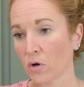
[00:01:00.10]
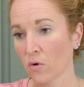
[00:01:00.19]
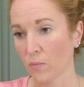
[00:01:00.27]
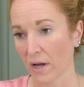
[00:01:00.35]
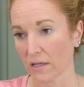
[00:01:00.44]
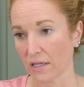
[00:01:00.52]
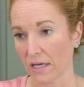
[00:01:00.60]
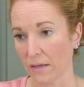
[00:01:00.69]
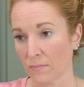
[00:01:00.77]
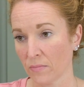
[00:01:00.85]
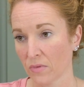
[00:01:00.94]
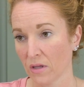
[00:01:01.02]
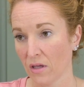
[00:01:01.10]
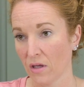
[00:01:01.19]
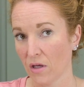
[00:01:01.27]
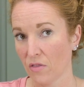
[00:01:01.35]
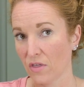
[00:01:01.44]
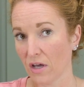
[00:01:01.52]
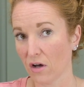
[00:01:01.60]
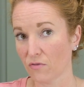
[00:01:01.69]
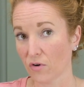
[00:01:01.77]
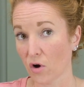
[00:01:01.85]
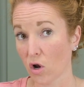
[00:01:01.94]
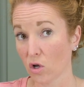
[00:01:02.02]
correctly, they
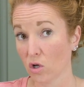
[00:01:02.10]
offer